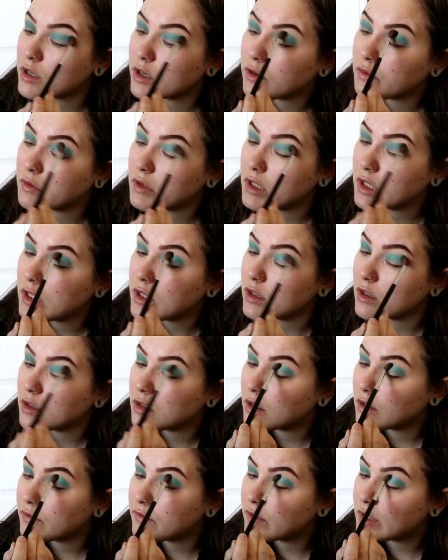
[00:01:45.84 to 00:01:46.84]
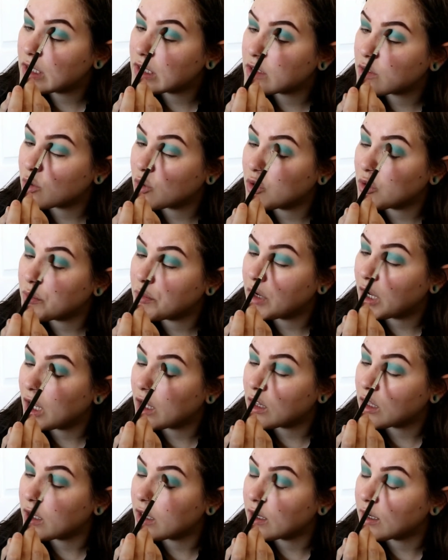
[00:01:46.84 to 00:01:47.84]
I really love this whole
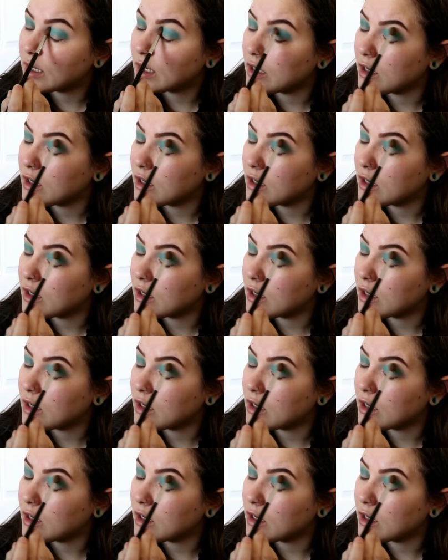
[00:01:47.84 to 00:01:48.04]
palette.